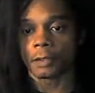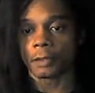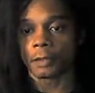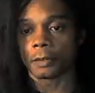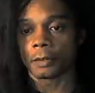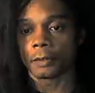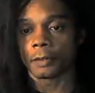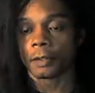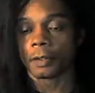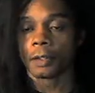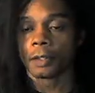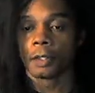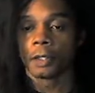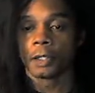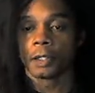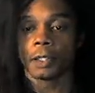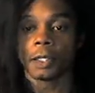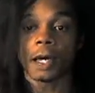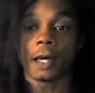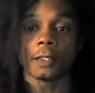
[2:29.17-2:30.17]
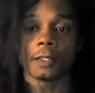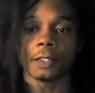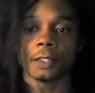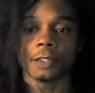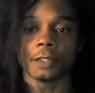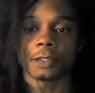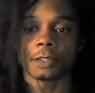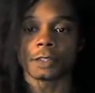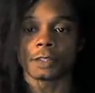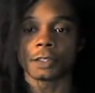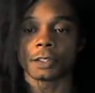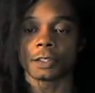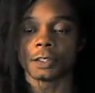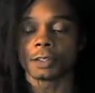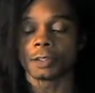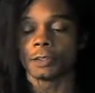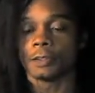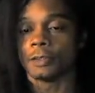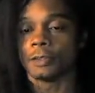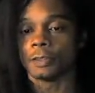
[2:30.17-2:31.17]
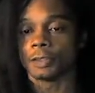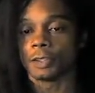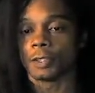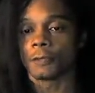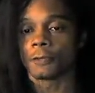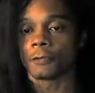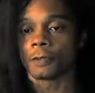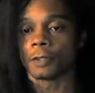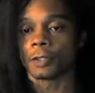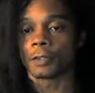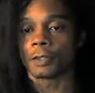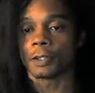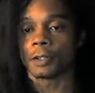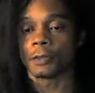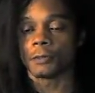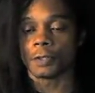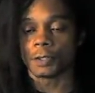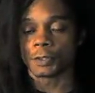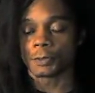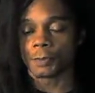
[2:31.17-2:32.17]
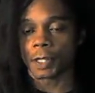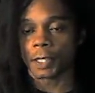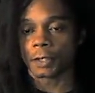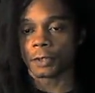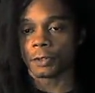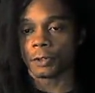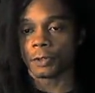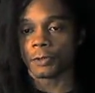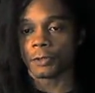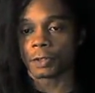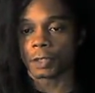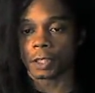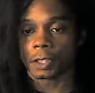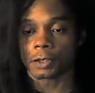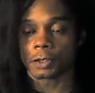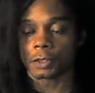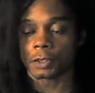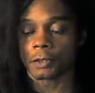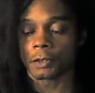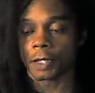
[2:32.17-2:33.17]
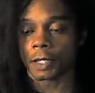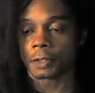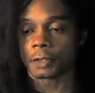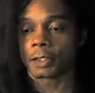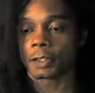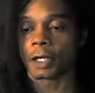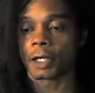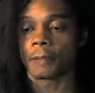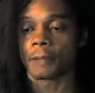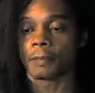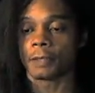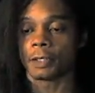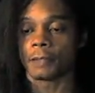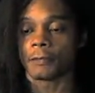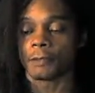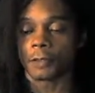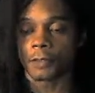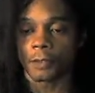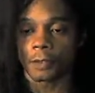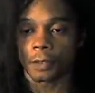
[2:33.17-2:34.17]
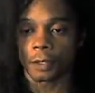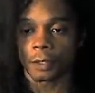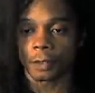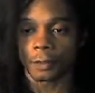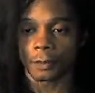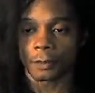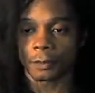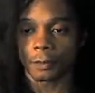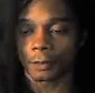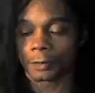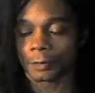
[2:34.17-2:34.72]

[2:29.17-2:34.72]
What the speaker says: Or nowadays it's a little different than it was back in the old days. You don't have to copy everything